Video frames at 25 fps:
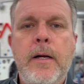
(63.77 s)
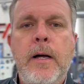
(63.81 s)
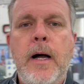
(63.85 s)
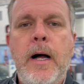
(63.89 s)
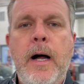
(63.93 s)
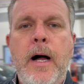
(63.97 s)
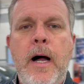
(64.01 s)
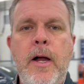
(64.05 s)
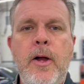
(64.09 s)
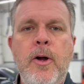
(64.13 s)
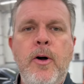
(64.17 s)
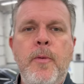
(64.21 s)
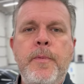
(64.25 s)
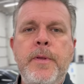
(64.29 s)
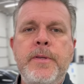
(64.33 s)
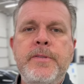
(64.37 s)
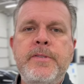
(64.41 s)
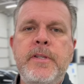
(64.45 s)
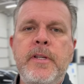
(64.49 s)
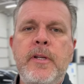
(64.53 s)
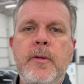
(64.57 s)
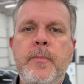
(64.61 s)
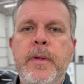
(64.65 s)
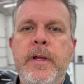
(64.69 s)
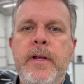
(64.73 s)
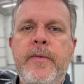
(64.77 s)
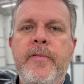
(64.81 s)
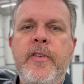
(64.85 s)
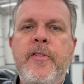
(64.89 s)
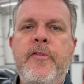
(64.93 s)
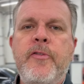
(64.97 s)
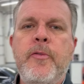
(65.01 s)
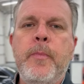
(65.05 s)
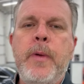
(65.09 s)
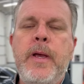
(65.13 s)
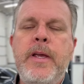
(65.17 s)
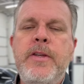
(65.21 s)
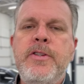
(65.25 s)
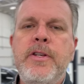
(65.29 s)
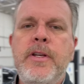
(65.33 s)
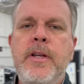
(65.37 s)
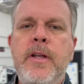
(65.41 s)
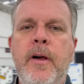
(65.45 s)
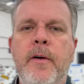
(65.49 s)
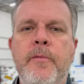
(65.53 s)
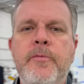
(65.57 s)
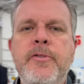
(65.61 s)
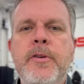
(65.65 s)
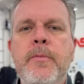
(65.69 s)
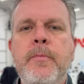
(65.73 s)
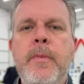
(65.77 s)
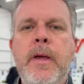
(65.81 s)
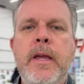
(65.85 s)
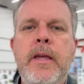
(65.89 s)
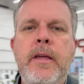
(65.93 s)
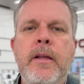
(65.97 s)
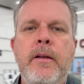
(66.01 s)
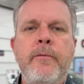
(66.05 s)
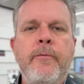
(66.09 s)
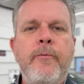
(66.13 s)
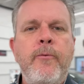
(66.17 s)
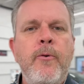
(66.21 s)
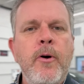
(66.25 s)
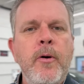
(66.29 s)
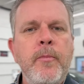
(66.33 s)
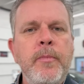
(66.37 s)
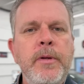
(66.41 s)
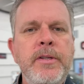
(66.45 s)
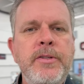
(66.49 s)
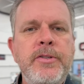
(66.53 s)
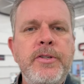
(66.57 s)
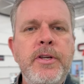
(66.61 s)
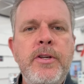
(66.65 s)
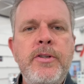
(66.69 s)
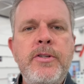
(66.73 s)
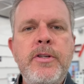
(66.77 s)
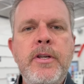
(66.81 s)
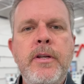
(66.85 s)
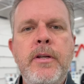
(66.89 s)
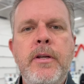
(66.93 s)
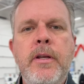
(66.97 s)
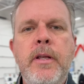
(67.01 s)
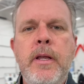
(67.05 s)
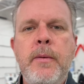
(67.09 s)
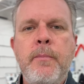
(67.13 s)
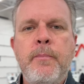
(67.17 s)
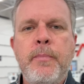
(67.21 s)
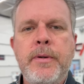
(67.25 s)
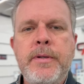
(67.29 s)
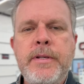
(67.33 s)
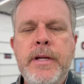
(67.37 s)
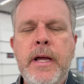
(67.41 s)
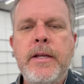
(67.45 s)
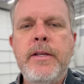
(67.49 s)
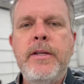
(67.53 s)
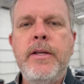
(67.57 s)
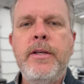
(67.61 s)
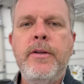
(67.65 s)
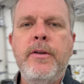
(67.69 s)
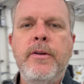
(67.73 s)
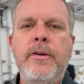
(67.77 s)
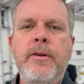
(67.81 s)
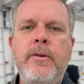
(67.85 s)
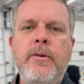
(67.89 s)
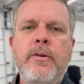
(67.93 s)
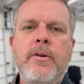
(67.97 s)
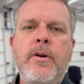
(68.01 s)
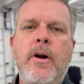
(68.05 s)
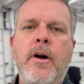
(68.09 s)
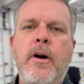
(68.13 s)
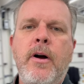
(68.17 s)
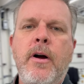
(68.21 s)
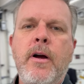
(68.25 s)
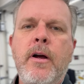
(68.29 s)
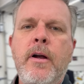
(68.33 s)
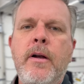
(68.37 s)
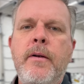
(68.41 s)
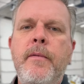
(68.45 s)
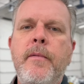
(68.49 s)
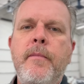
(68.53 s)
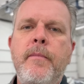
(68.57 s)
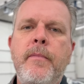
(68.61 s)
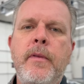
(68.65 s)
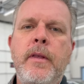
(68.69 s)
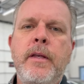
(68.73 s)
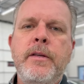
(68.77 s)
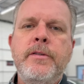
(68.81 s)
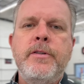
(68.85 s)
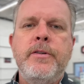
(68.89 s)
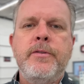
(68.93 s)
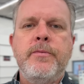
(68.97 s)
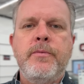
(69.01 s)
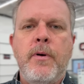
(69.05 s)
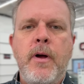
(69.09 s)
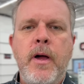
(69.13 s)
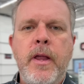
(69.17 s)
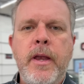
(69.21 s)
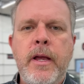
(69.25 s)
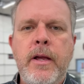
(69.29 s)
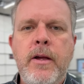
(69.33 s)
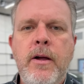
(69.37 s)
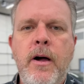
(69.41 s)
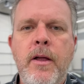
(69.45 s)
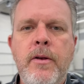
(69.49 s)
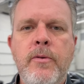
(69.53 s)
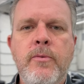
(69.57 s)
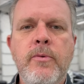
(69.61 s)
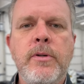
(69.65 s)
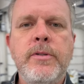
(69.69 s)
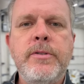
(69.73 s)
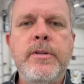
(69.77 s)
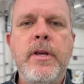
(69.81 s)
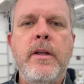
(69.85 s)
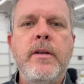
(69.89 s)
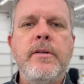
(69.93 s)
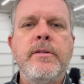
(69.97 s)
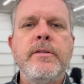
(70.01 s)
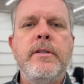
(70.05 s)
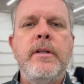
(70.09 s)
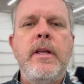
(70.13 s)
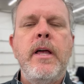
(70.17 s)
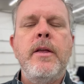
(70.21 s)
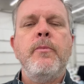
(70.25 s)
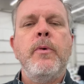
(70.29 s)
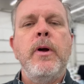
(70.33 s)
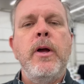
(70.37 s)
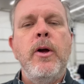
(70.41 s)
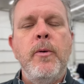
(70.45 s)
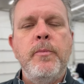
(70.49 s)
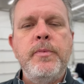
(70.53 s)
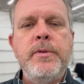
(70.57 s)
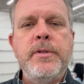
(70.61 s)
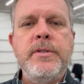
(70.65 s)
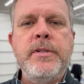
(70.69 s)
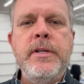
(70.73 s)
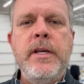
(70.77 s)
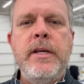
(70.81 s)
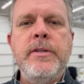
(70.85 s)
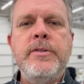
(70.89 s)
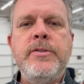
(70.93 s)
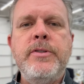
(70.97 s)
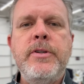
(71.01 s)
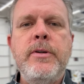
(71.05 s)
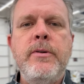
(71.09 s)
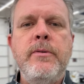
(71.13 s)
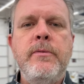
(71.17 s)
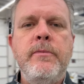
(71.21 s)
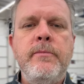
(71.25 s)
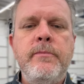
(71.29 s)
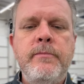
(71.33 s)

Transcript: I hope this little bit of information helps you make an informed decision in protecting your new car. This is Ron at Concourse Auto Salon. We hope to see you soon.